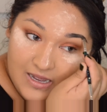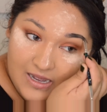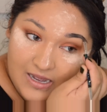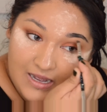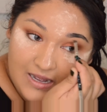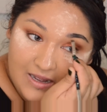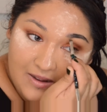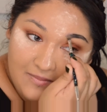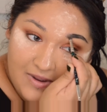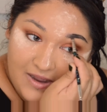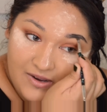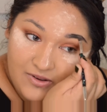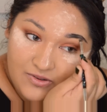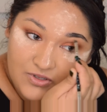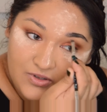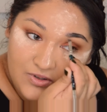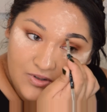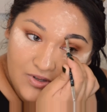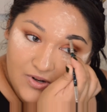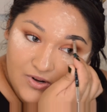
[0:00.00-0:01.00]
I
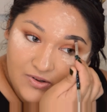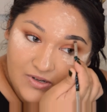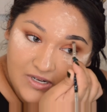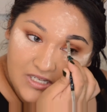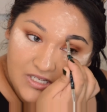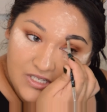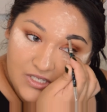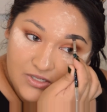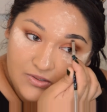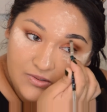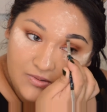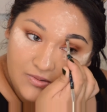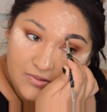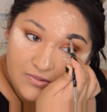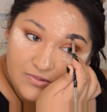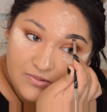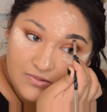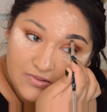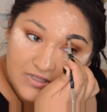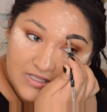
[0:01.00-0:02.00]
also, you know, need
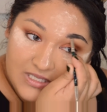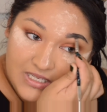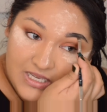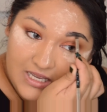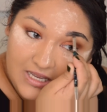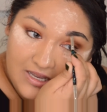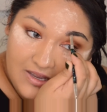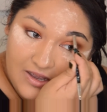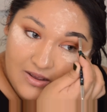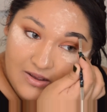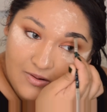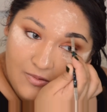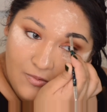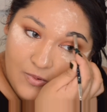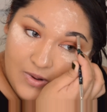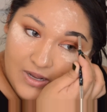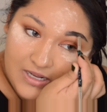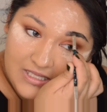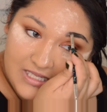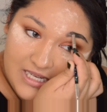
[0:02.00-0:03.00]
to see
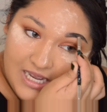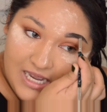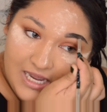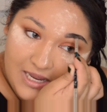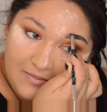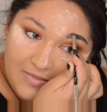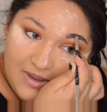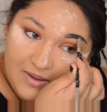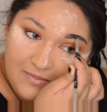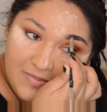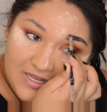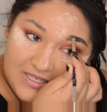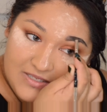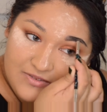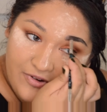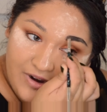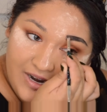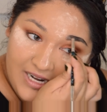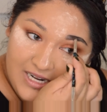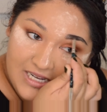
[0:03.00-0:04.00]
what time my
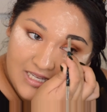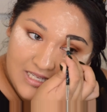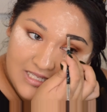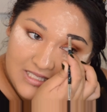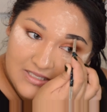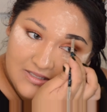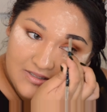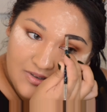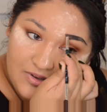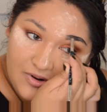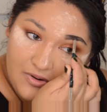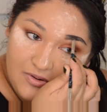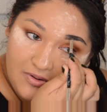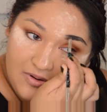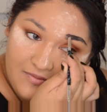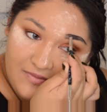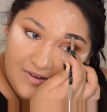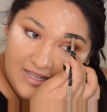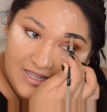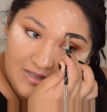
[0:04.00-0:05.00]
best friend is, you know,
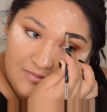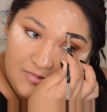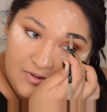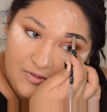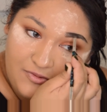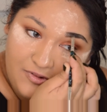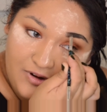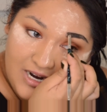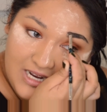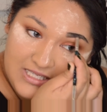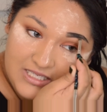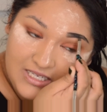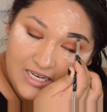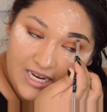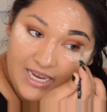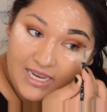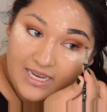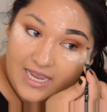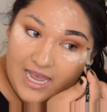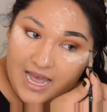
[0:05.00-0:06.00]
available for us to
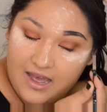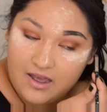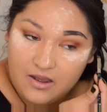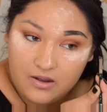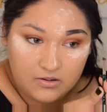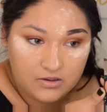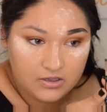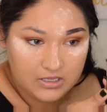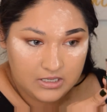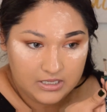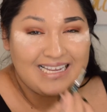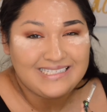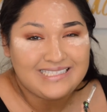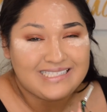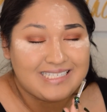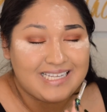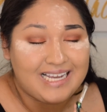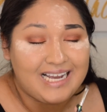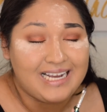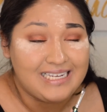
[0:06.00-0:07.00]
hang out.
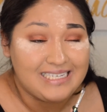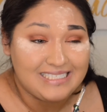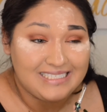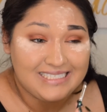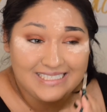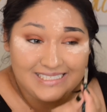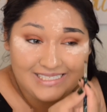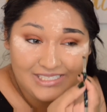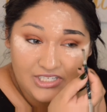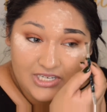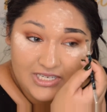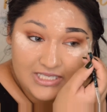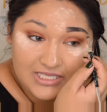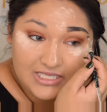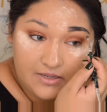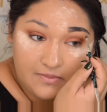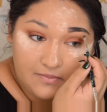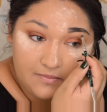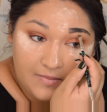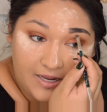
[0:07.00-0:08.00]
It's cause
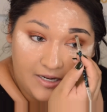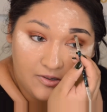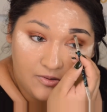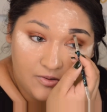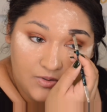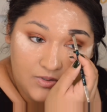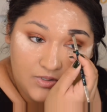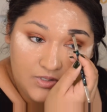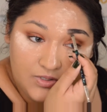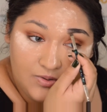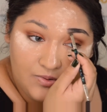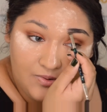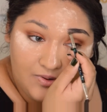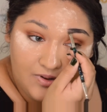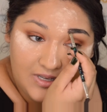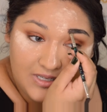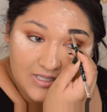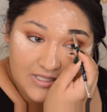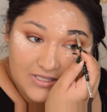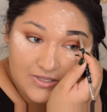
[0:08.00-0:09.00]
she's in medical
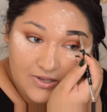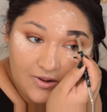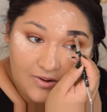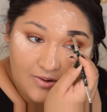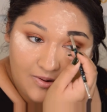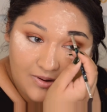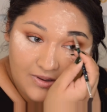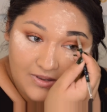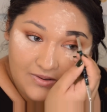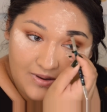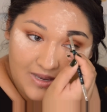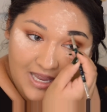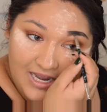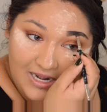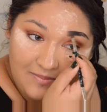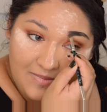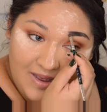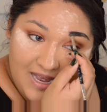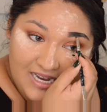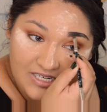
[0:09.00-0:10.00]
school, so you
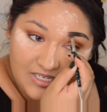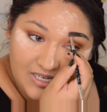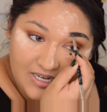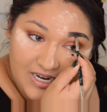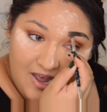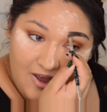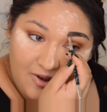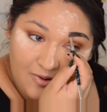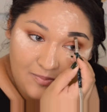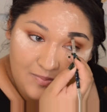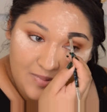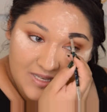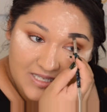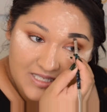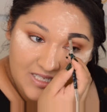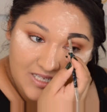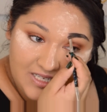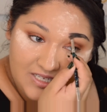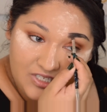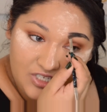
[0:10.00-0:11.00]
can imagine how
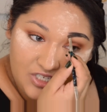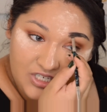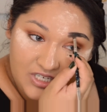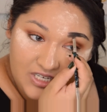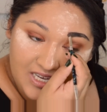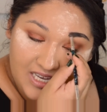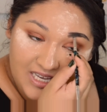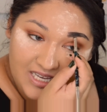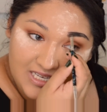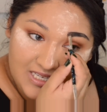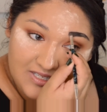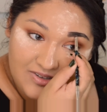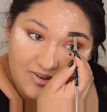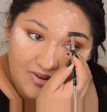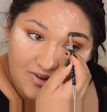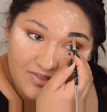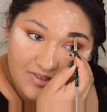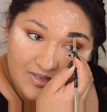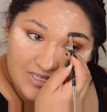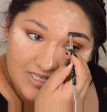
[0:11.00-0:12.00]
busy she is
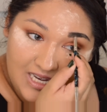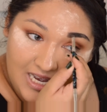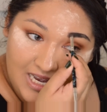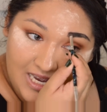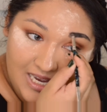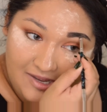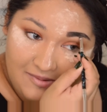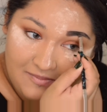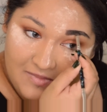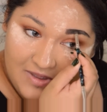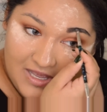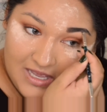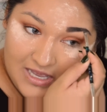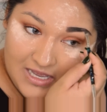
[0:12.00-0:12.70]
all the time.